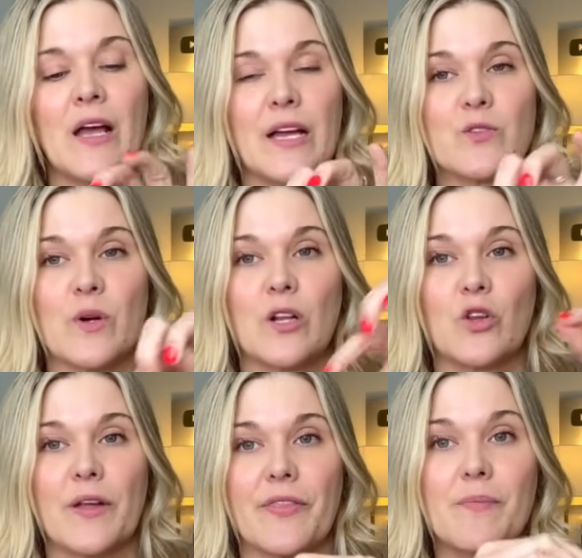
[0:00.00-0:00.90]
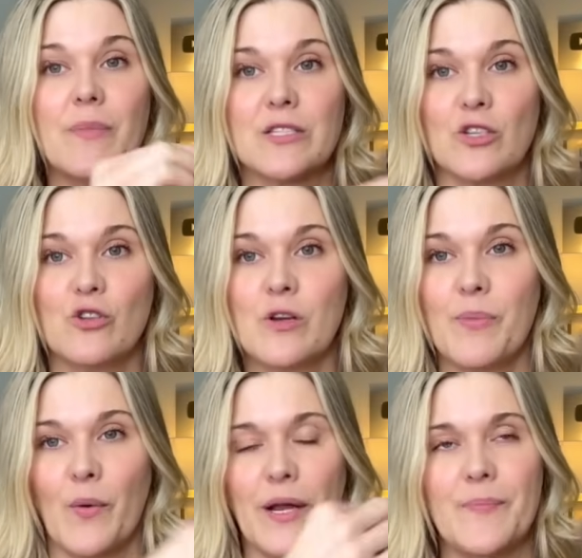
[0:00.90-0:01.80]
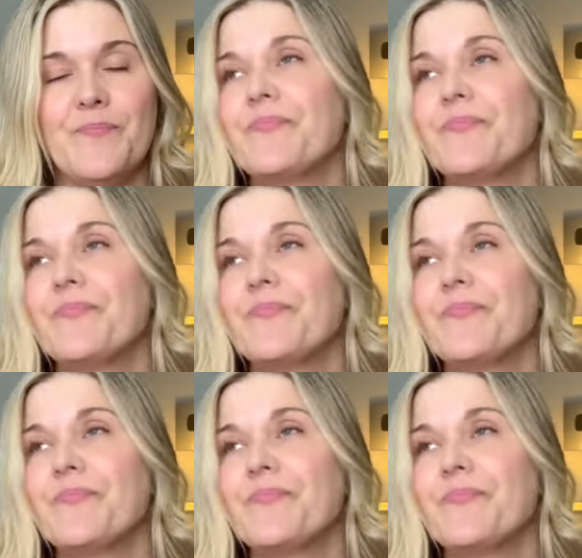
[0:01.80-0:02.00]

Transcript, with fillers: is we're going to look at the muscle component.